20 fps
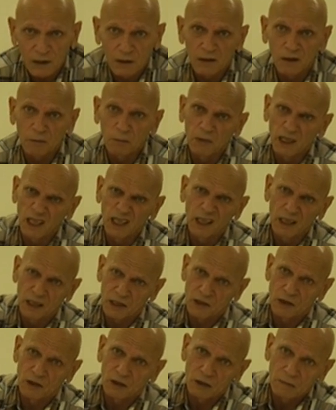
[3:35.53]
the
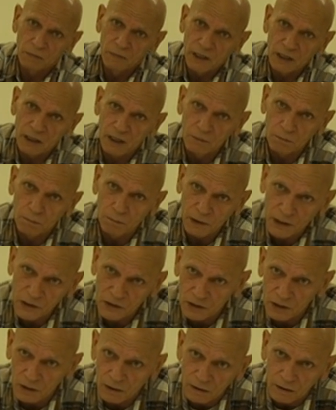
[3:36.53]
media's got to be
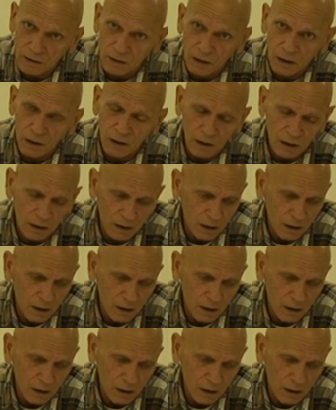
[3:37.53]
complicit, the